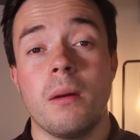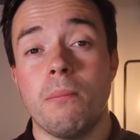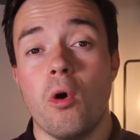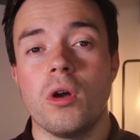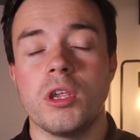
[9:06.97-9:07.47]

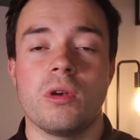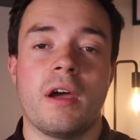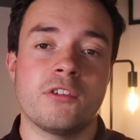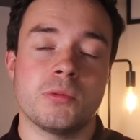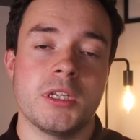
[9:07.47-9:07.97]
but you would
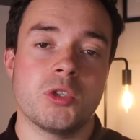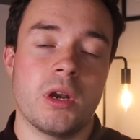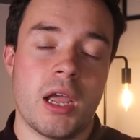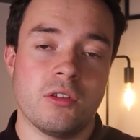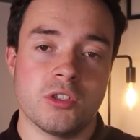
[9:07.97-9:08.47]
have to speak to an
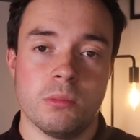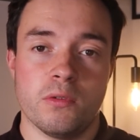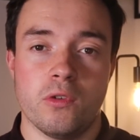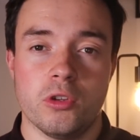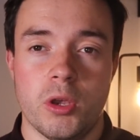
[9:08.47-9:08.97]
accountant
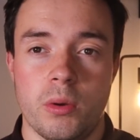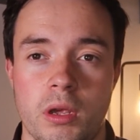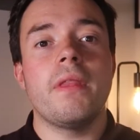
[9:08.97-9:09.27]
before doing it.